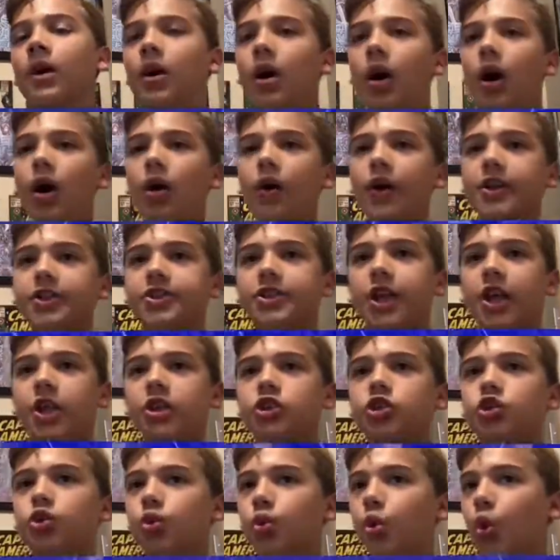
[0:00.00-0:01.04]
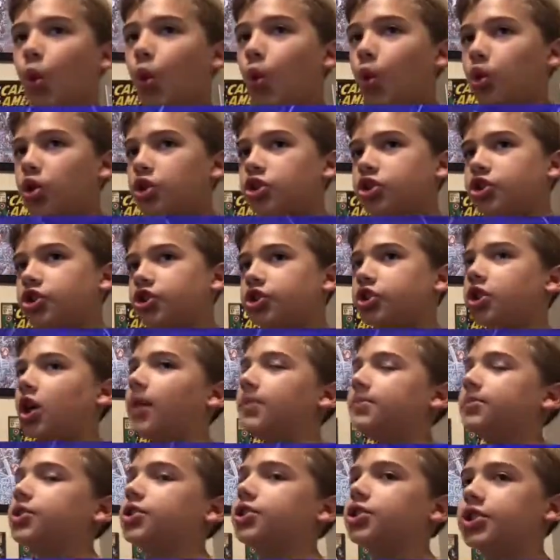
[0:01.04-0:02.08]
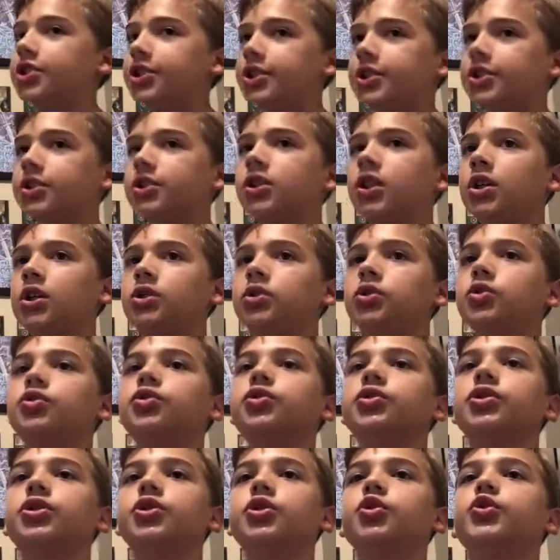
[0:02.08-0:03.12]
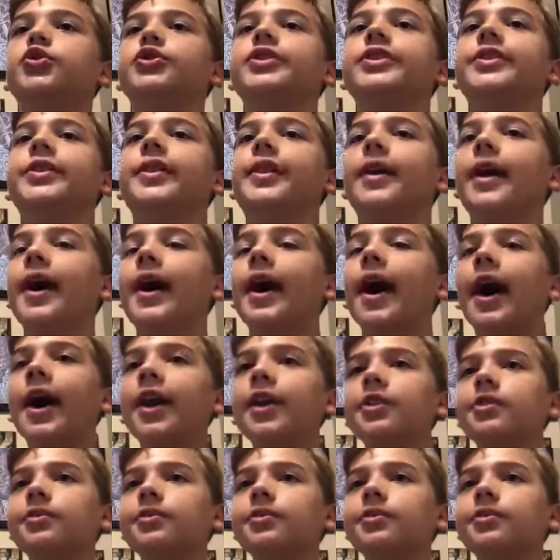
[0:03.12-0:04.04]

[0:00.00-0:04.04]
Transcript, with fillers: Oh, I changed to an orange monster here. Not usually using that.